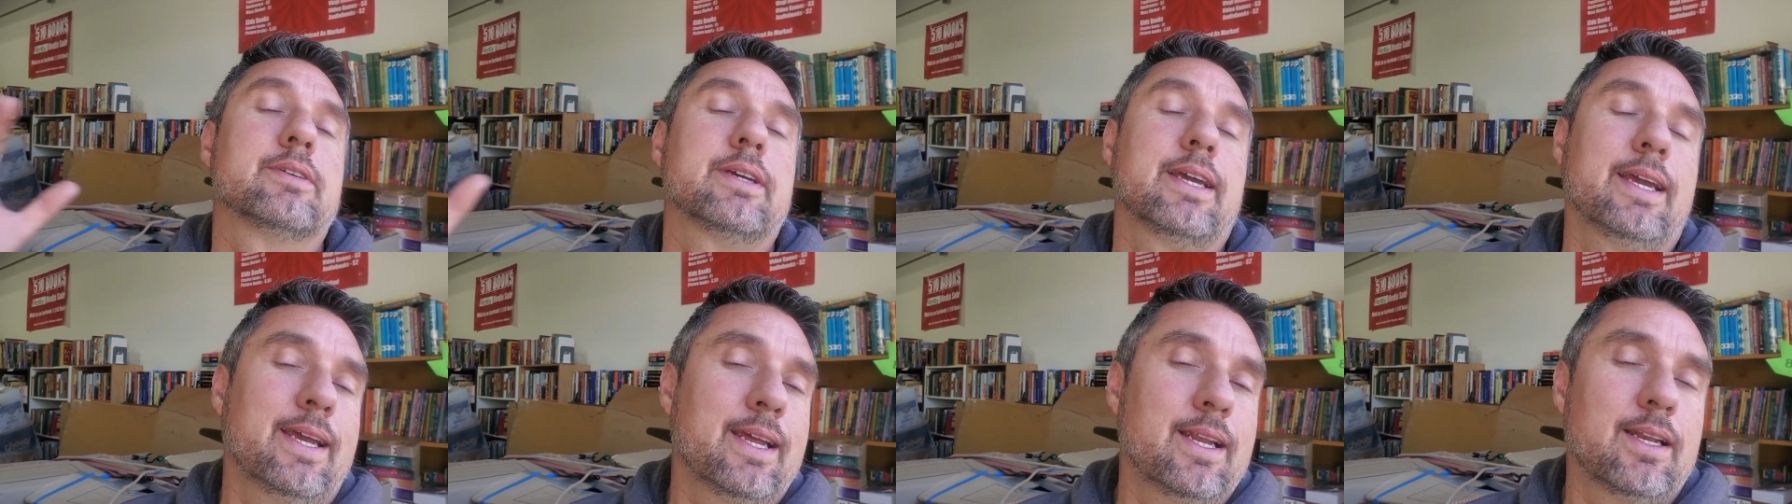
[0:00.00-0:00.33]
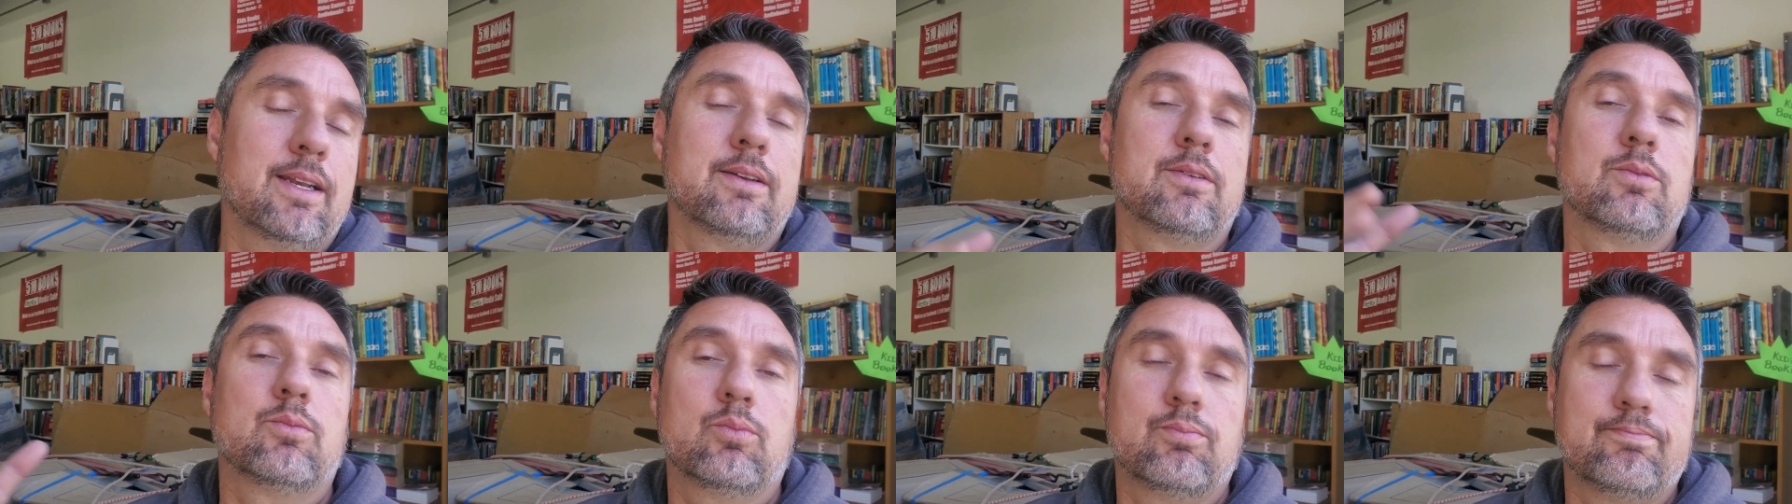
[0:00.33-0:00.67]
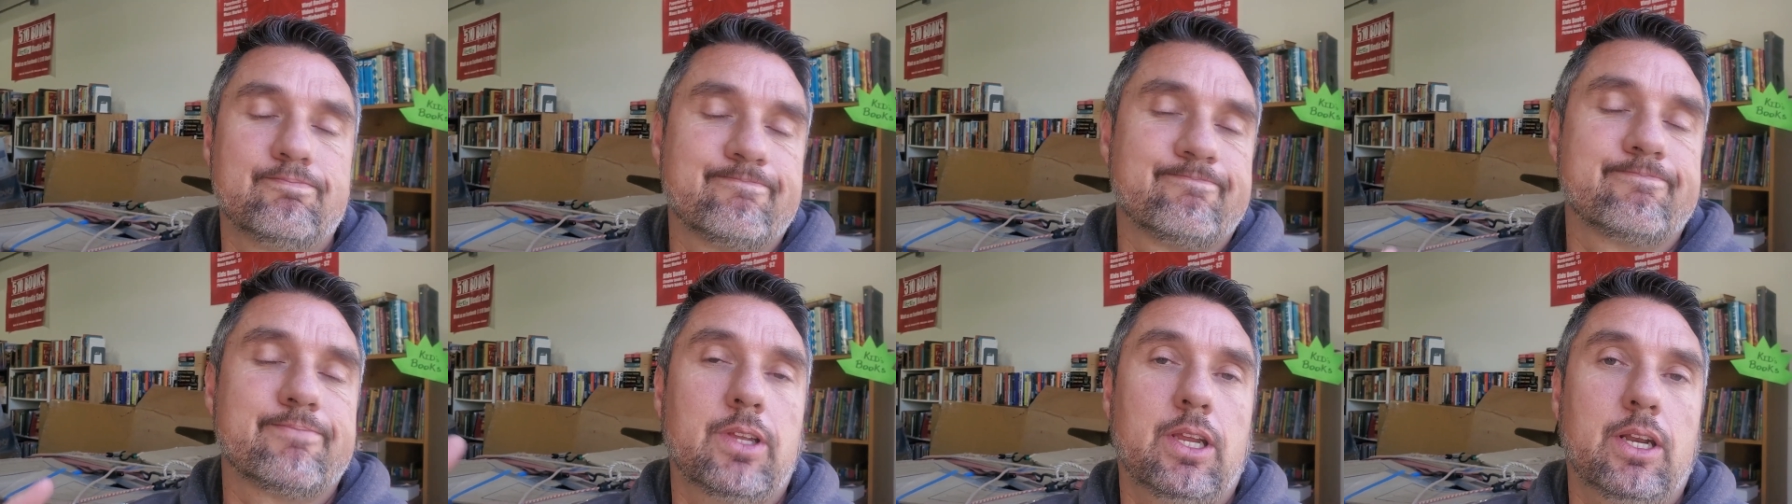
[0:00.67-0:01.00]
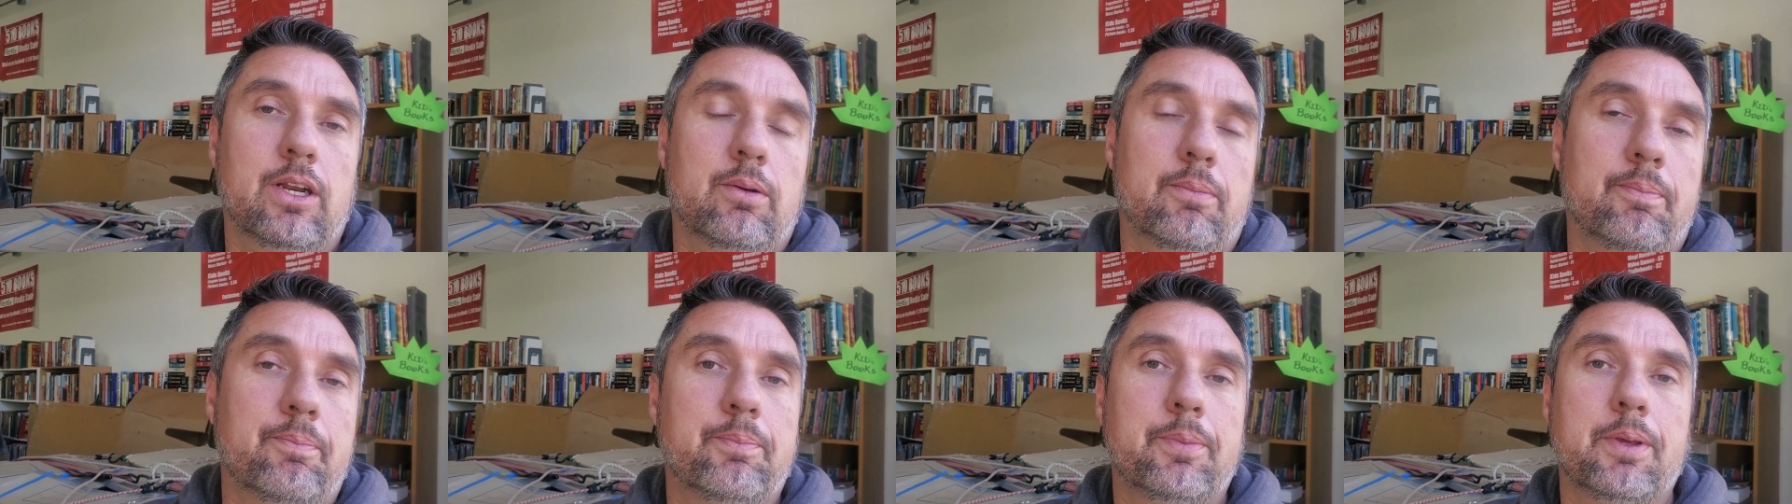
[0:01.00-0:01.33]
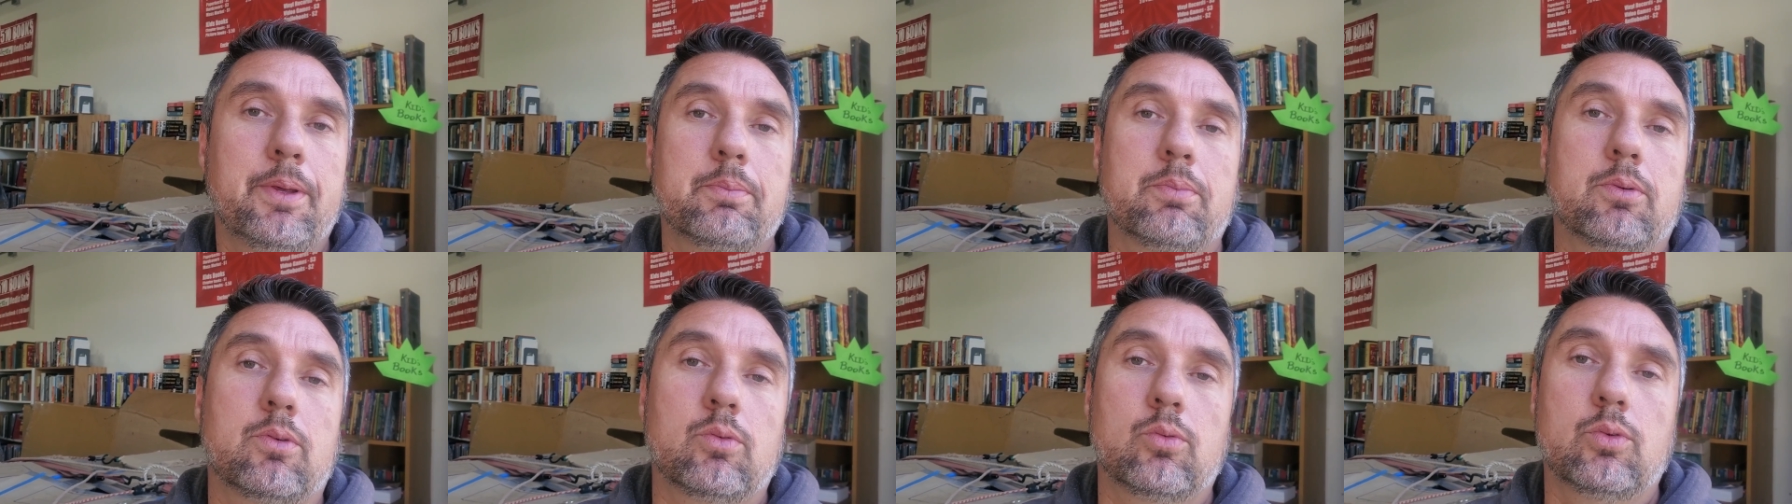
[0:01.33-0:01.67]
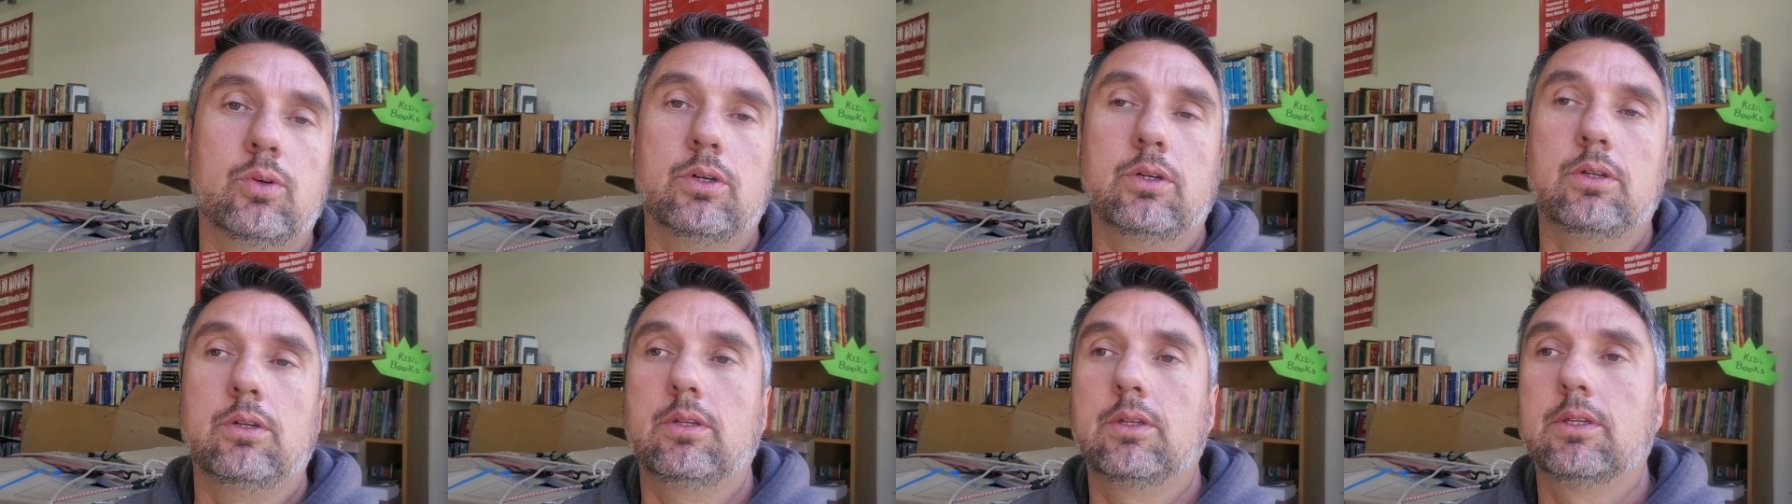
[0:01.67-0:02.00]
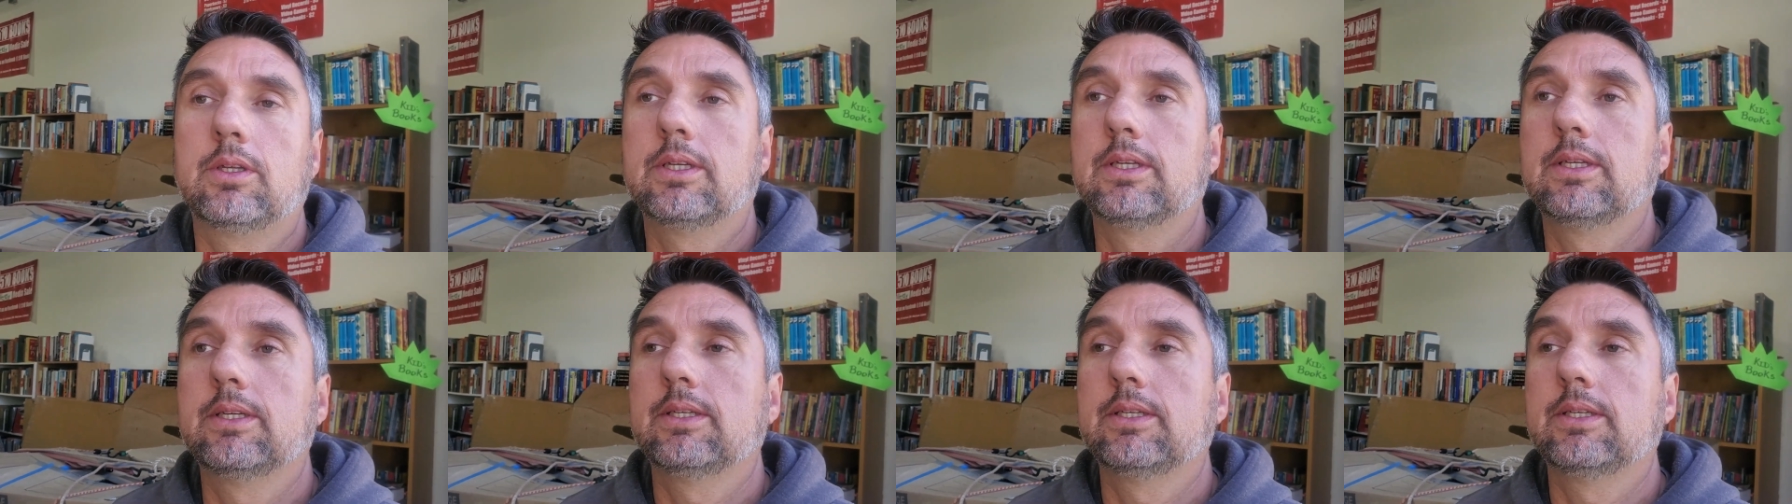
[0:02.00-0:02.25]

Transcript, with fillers: And you know, people will